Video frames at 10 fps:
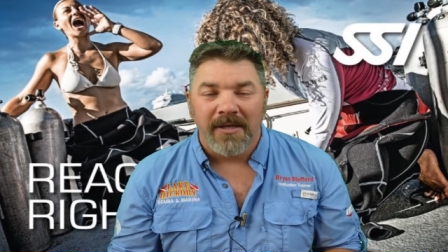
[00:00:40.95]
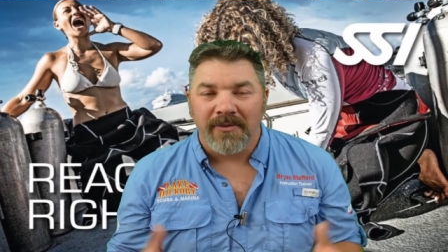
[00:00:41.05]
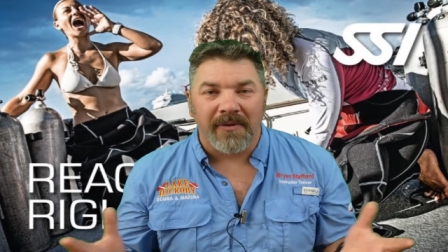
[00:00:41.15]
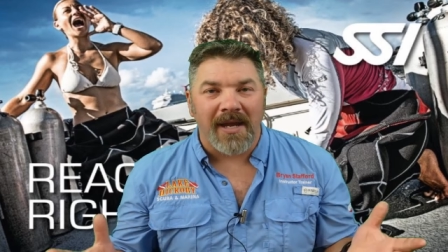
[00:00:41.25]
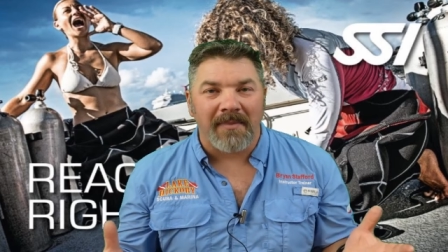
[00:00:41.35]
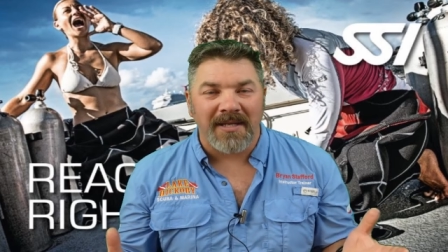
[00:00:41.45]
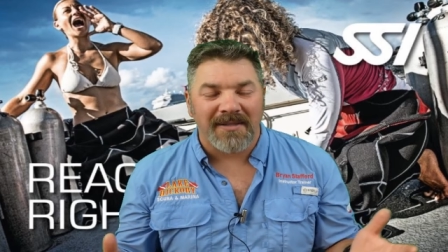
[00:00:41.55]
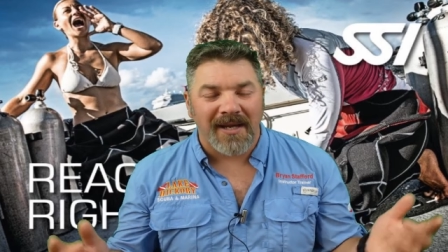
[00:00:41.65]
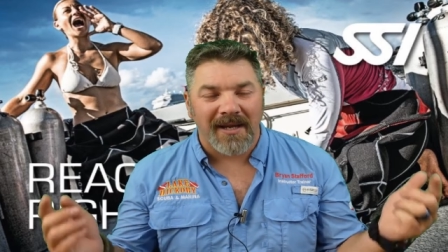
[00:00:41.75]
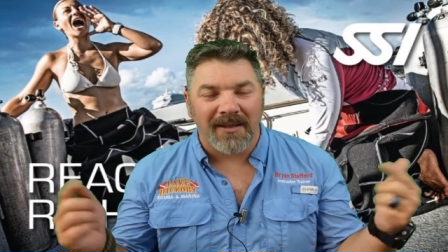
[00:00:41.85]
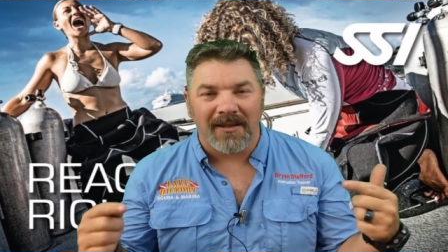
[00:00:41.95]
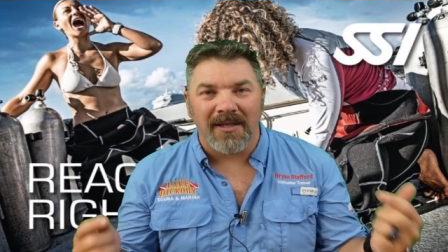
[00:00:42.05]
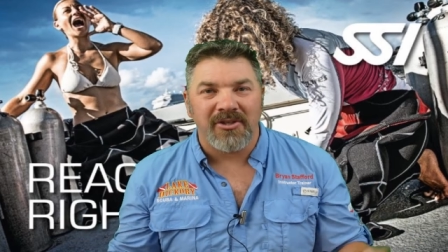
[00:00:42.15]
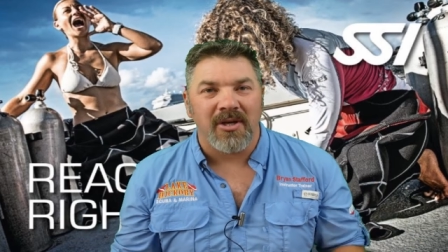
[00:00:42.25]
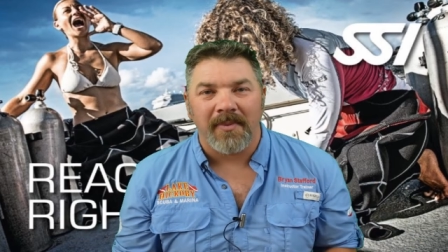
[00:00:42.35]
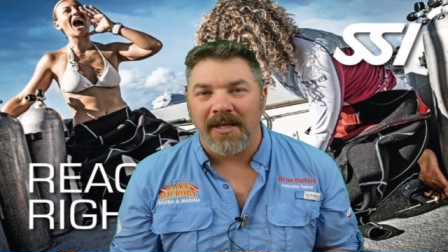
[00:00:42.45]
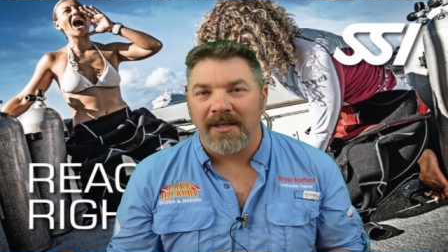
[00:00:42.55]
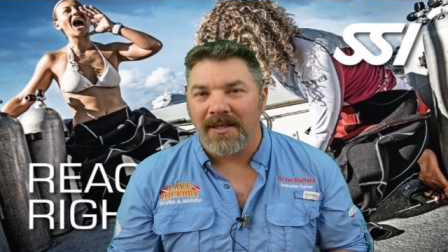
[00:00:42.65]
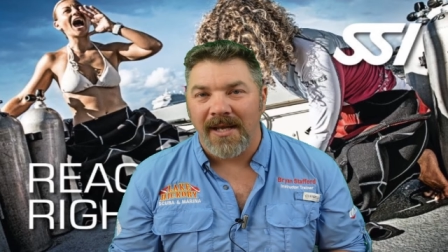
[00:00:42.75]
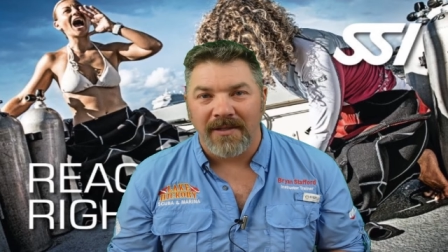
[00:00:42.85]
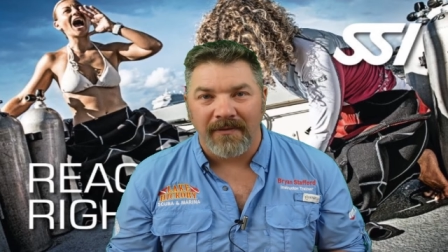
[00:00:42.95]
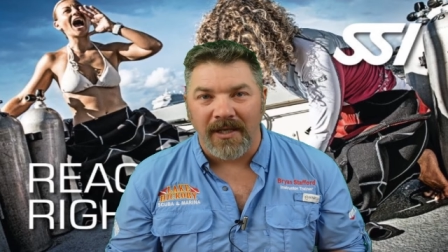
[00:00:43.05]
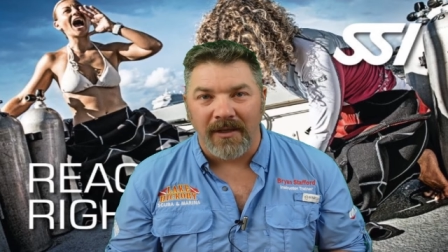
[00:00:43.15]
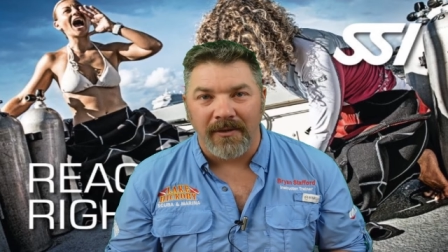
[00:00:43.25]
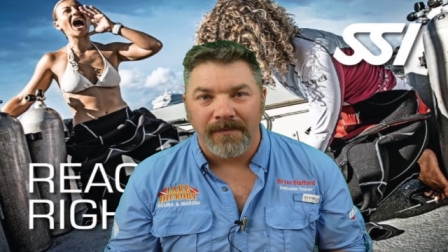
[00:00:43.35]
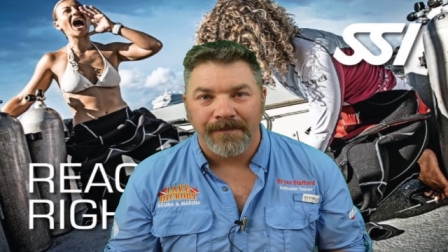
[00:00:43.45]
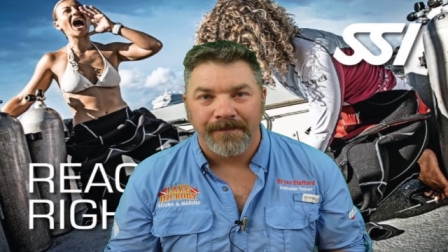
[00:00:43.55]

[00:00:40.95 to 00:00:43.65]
So with that being said, let's jump into today's video.